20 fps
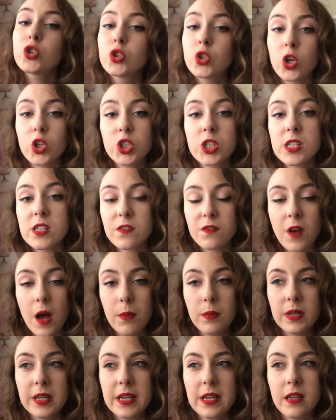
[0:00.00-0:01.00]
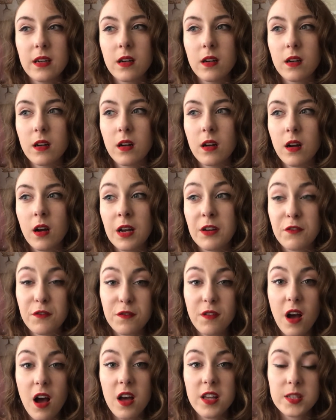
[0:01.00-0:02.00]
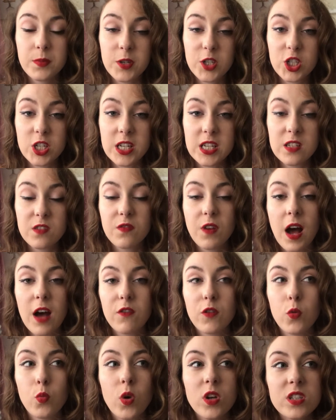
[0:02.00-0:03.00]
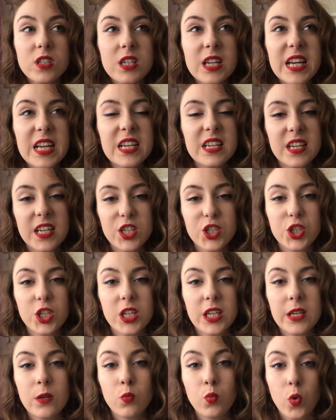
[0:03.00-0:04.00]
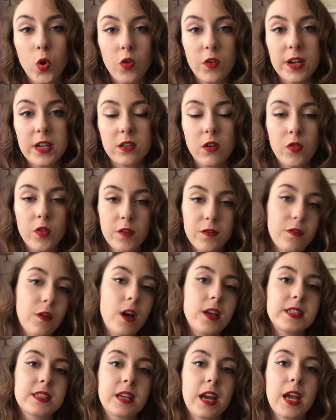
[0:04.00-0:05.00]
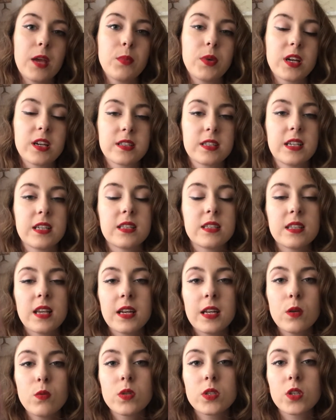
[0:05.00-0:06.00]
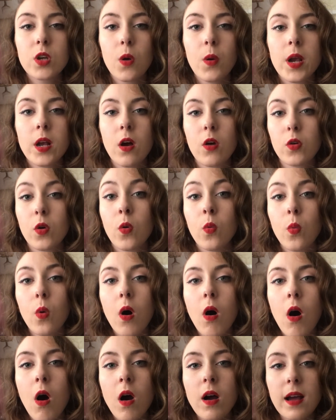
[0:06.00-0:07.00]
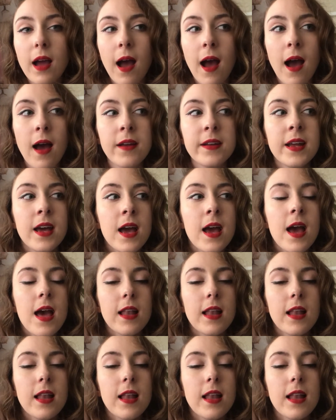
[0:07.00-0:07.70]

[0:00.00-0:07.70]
Josh's family, especially his father, wasn't initially worried on the first day because he had said he was going on a walk, and